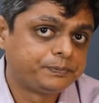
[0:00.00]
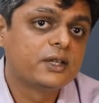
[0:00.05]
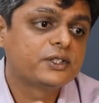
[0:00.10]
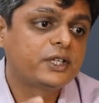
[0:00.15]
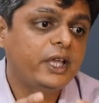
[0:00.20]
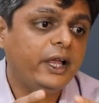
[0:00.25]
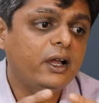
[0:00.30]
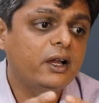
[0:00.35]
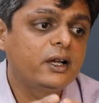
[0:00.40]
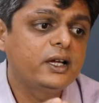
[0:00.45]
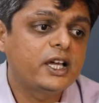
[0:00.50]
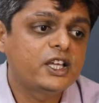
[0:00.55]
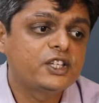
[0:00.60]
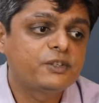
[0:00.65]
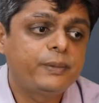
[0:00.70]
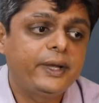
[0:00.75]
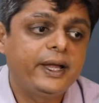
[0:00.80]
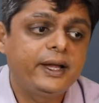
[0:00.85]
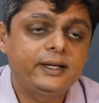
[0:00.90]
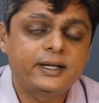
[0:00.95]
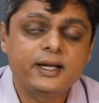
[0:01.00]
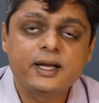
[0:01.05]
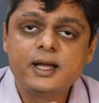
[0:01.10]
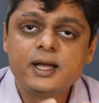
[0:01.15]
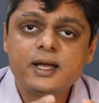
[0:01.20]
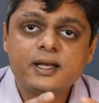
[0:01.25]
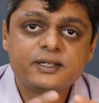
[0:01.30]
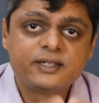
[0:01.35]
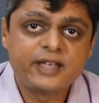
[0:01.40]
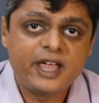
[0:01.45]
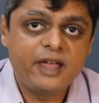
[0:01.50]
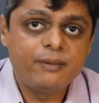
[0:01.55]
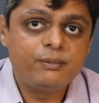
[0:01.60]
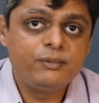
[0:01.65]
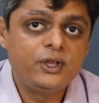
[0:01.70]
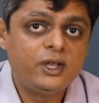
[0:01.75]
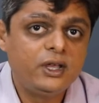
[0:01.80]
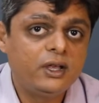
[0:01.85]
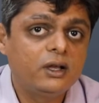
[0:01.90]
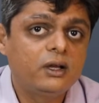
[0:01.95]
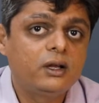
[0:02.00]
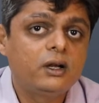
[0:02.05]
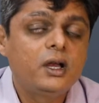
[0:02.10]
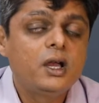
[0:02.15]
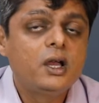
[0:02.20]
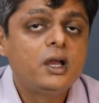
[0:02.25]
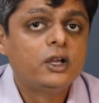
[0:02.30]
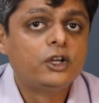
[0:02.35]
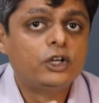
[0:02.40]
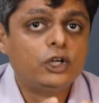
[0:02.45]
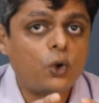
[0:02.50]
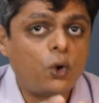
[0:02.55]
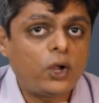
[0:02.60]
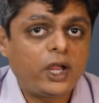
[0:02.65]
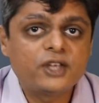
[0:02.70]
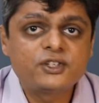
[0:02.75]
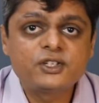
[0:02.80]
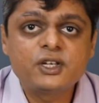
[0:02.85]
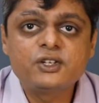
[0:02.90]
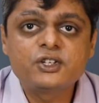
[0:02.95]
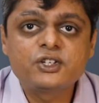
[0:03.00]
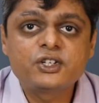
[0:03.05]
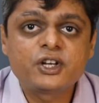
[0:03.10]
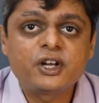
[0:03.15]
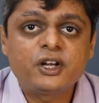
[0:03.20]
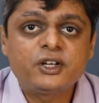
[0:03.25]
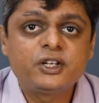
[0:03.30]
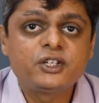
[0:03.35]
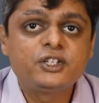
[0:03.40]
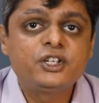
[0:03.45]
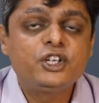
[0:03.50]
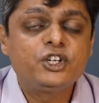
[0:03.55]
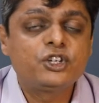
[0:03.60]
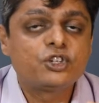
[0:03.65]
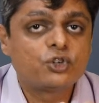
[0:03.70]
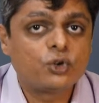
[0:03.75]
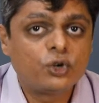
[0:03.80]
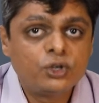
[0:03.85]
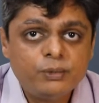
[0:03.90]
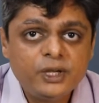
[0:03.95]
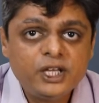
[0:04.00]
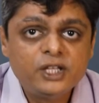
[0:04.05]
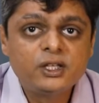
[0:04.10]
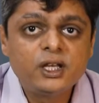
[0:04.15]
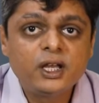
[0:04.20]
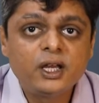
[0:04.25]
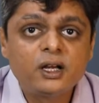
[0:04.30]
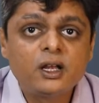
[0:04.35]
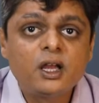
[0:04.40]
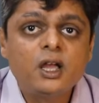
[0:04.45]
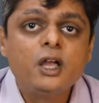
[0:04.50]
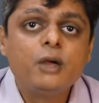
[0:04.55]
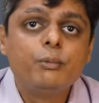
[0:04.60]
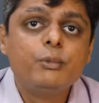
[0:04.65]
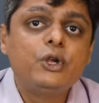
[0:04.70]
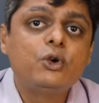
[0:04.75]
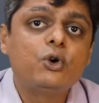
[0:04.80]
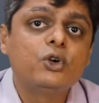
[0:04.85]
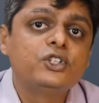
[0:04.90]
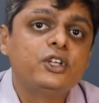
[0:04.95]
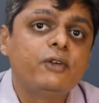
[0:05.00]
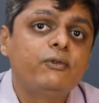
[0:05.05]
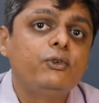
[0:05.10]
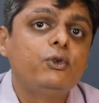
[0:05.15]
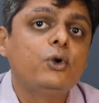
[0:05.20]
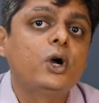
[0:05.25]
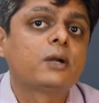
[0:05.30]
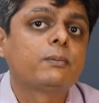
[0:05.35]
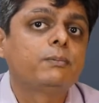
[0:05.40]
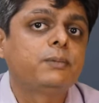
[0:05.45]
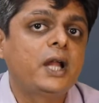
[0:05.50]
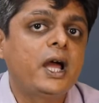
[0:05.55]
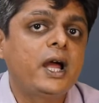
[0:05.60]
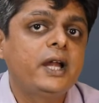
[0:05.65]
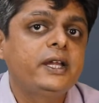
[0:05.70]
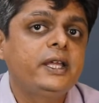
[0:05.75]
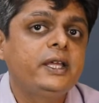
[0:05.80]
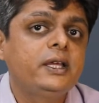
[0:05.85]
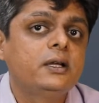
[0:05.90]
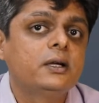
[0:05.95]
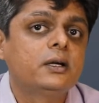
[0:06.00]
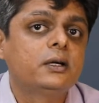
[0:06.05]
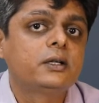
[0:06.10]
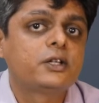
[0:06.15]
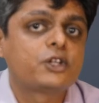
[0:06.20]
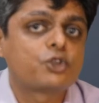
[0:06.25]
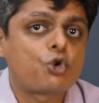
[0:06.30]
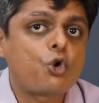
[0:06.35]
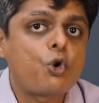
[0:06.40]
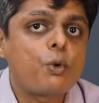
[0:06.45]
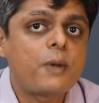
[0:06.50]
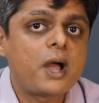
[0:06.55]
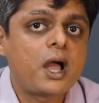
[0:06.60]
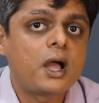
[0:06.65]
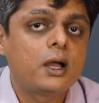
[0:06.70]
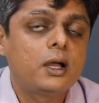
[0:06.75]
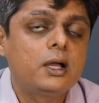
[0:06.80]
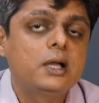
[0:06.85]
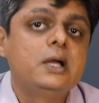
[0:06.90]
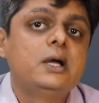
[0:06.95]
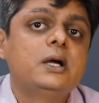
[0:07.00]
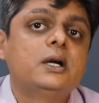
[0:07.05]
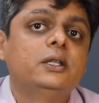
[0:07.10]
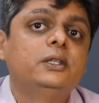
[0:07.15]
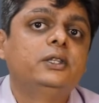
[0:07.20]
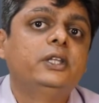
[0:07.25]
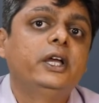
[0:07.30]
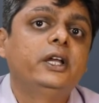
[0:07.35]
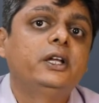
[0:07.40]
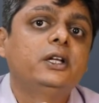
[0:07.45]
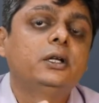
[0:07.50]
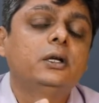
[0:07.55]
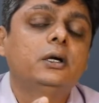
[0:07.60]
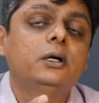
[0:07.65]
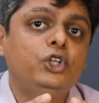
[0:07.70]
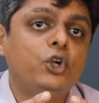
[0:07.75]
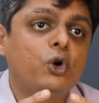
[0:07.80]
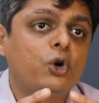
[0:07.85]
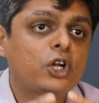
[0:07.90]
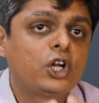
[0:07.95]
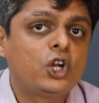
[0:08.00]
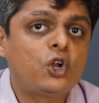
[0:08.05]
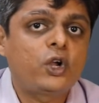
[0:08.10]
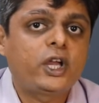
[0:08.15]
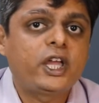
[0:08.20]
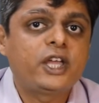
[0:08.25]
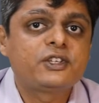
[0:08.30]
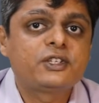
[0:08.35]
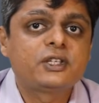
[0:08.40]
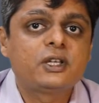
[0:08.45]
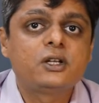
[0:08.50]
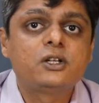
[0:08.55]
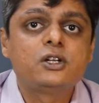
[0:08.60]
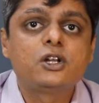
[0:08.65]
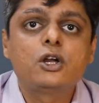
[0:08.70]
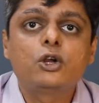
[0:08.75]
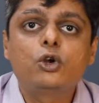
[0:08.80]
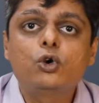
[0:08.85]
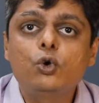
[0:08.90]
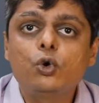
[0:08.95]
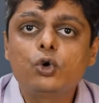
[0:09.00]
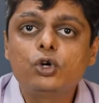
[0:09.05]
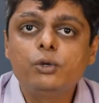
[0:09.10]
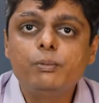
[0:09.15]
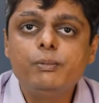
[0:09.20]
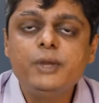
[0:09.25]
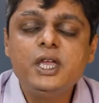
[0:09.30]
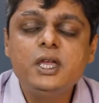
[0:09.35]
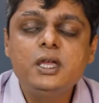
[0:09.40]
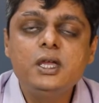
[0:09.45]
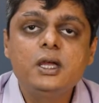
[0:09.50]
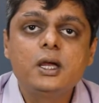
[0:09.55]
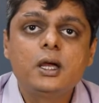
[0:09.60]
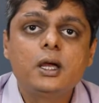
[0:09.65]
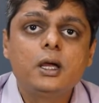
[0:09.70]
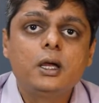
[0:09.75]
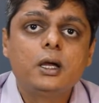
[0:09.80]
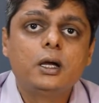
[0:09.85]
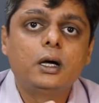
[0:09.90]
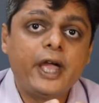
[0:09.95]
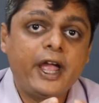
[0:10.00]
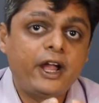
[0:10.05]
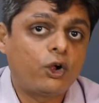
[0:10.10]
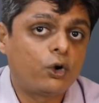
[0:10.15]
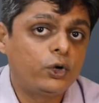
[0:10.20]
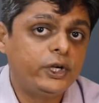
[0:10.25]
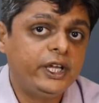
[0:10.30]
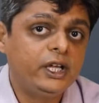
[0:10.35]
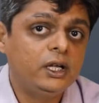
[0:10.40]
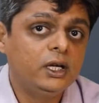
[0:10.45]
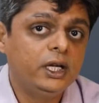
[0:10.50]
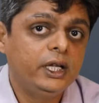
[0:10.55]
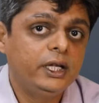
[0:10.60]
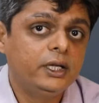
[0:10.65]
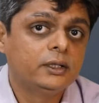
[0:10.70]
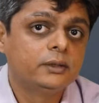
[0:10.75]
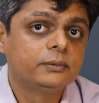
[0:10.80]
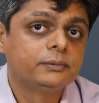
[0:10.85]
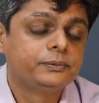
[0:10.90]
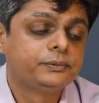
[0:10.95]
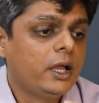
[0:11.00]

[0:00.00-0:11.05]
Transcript: Second aspect, same here, location strategy should be there, because if you are planning a trauma, then your location could be accordingly.